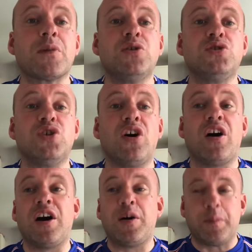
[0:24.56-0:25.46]

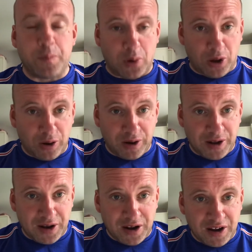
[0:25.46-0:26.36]
So Paul,
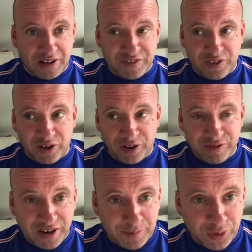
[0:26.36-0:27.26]
I thought,
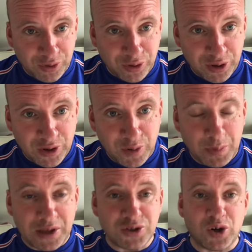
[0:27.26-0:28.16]
right, I'm going to go to the
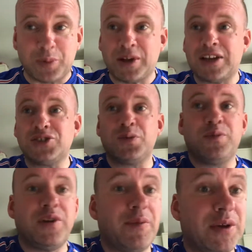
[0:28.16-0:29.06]
European shop and get
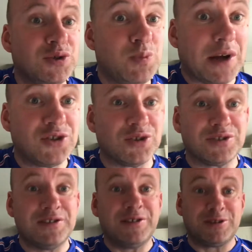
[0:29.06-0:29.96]
something a bit special
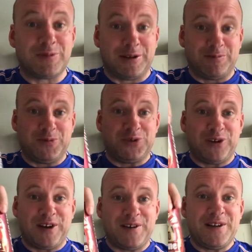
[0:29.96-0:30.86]
as well.
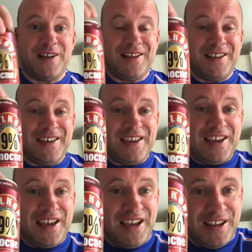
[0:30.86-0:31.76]
So
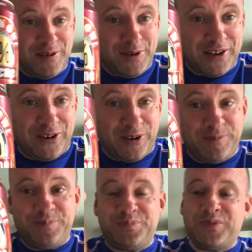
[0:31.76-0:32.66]
here we go.
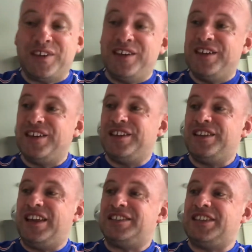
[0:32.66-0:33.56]

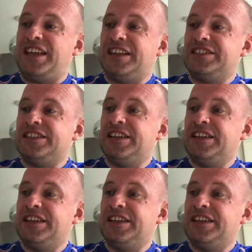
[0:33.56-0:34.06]
This is